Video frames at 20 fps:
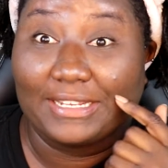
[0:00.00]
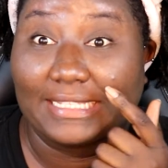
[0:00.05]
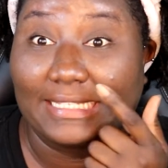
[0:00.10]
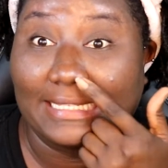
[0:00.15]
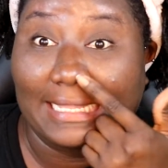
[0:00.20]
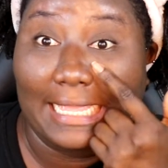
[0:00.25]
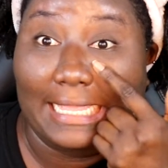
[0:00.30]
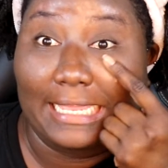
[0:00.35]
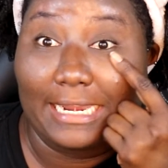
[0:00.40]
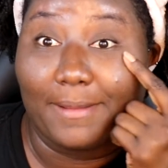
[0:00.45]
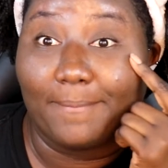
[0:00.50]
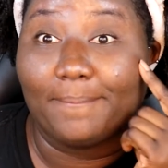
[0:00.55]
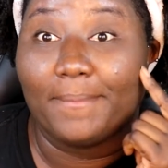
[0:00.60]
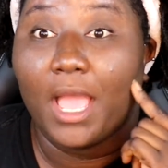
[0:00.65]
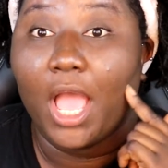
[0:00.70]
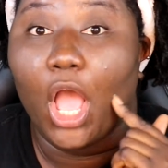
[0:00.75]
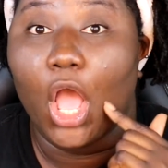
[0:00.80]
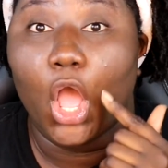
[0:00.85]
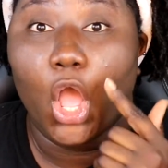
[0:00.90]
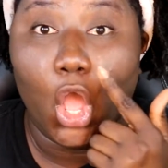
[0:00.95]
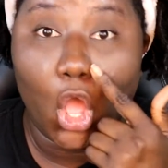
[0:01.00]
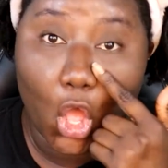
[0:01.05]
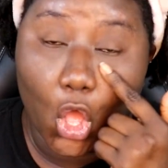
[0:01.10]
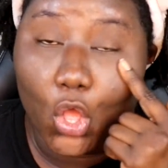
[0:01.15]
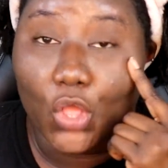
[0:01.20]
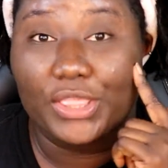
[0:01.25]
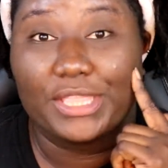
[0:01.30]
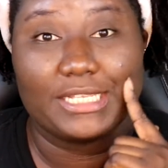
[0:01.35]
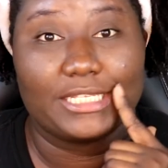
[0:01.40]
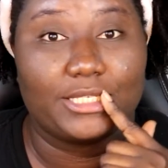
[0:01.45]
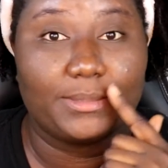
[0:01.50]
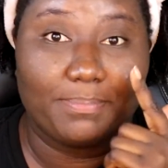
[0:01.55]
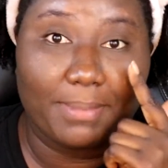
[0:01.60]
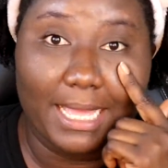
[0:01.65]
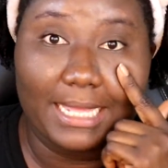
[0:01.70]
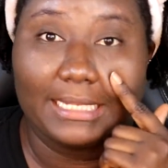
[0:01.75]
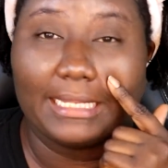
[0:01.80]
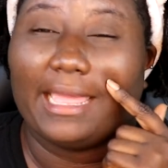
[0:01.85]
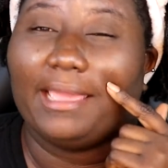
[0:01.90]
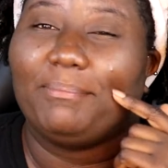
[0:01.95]
It's taking up all the
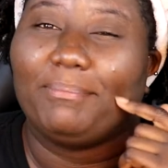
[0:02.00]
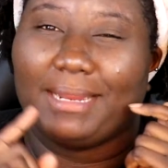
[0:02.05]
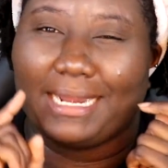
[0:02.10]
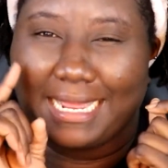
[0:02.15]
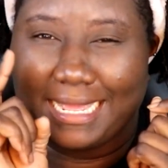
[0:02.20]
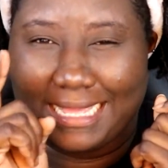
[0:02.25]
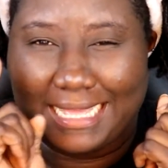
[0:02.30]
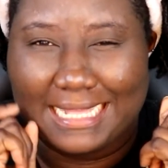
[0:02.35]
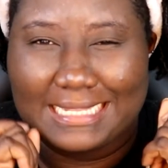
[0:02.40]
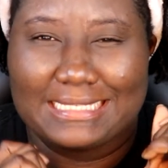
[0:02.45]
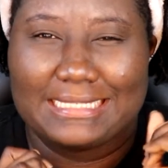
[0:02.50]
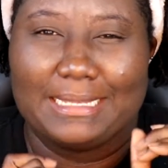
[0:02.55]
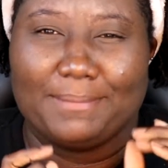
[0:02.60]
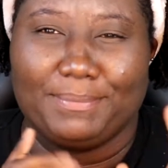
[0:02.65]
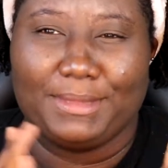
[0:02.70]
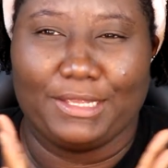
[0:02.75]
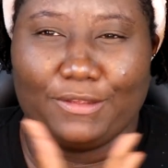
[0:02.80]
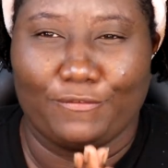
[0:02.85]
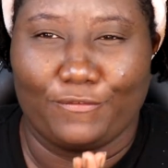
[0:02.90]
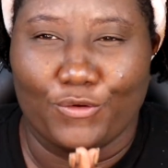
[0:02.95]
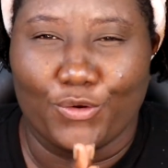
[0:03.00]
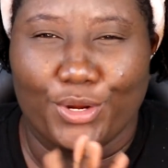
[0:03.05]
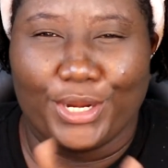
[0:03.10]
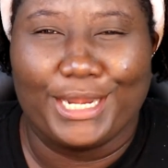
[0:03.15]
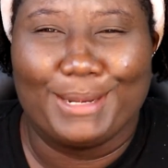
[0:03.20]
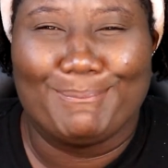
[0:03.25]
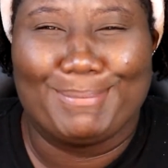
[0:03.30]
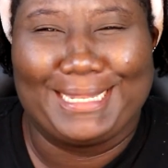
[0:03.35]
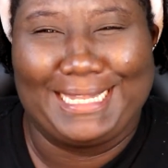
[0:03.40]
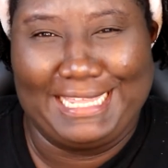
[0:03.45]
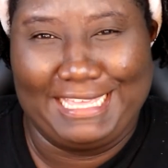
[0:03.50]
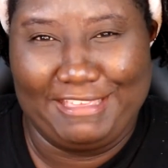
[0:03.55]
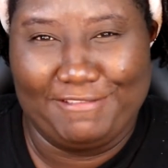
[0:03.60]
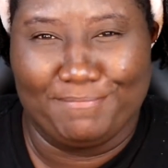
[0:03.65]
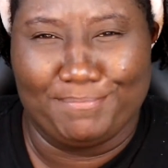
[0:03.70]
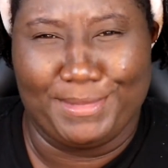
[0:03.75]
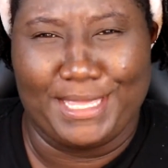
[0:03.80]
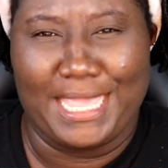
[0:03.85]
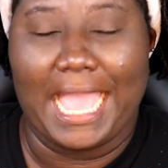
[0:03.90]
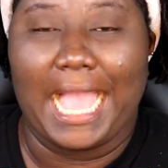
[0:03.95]
spotlight, but I got something for it.
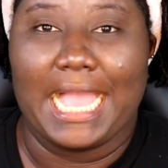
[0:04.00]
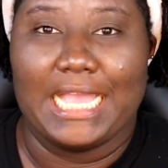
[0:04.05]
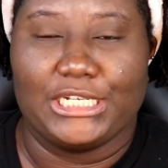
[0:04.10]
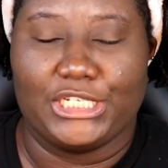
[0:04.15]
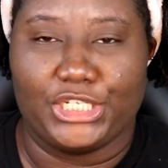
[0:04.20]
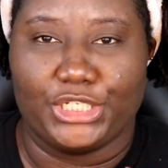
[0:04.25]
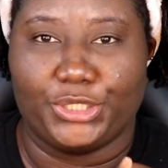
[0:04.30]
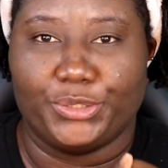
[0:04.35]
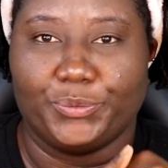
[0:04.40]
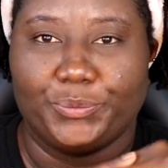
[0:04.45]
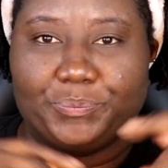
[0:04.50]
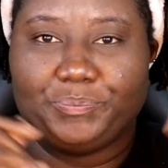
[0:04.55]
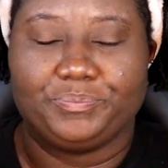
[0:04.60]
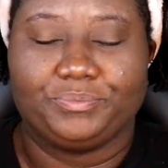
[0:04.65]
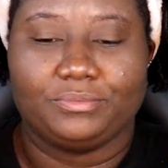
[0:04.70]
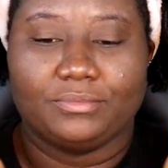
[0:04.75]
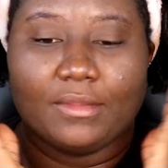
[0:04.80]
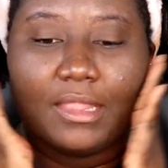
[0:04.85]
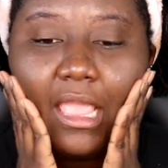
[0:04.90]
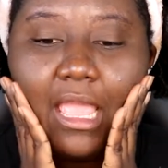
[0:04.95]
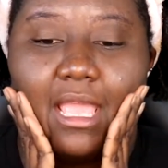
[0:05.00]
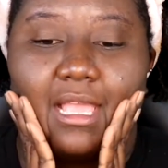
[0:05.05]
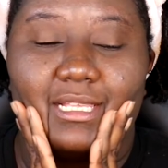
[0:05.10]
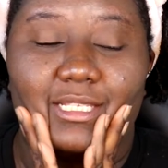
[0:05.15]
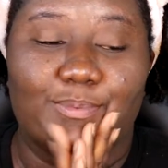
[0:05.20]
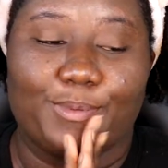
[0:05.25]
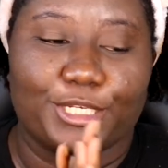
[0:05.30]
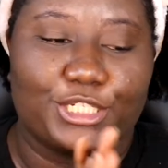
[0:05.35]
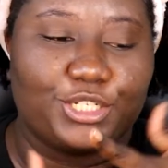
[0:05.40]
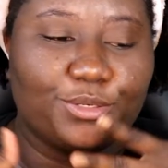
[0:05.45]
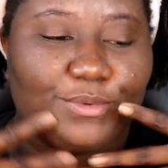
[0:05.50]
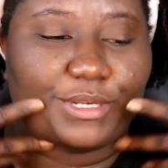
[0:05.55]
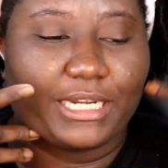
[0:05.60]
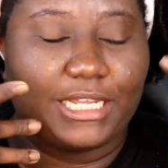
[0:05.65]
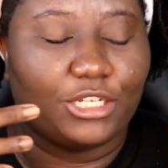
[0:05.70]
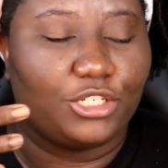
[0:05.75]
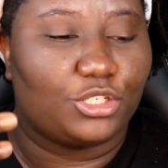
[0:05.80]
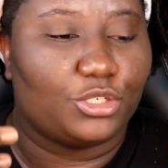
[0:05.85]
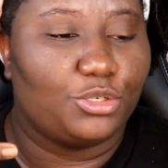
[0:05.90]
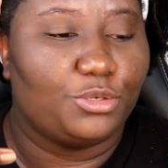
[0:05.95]
Believe me, I do. Especially when
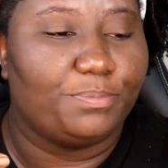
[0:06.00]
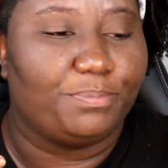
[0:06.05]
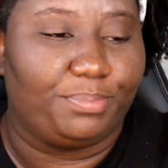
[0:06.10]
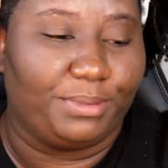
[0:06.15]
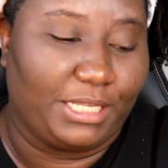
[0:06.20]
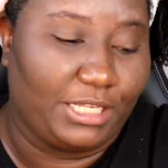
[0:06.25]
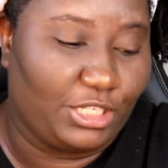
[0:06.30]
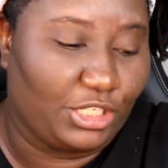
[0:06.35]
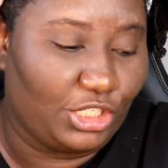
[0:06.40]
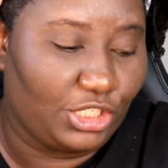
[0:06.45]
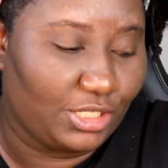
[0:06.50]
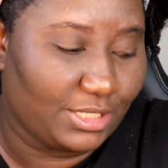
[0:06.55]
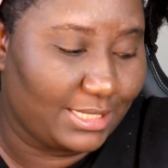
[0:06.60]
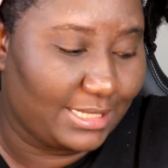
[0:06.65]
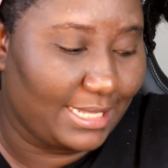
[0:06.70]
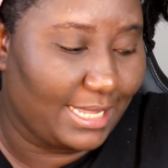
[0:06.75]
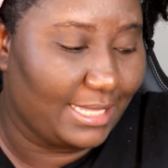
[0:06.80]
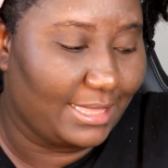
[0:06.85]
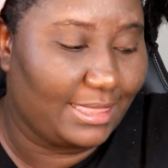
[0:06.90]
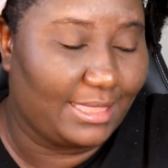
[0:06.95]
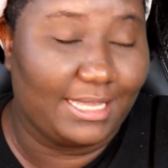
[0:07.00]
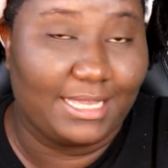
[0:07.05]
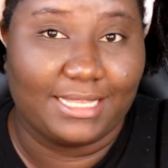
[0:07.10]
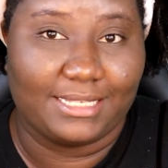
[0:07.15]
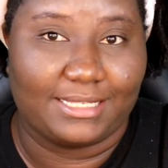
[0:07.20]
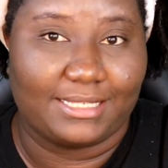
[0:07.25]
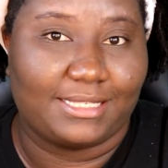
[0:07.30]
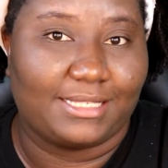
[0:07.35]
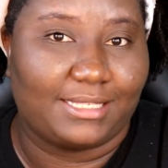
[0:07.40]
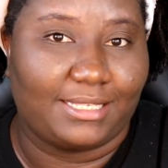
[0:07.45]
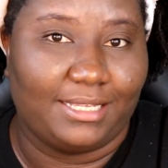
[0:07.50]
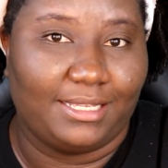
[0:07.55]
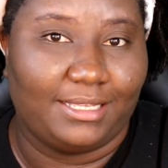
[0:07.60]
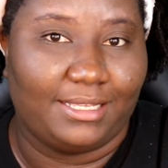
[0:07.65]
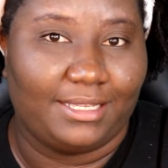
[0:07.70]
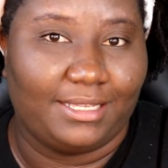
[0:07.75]
I do big looks like this,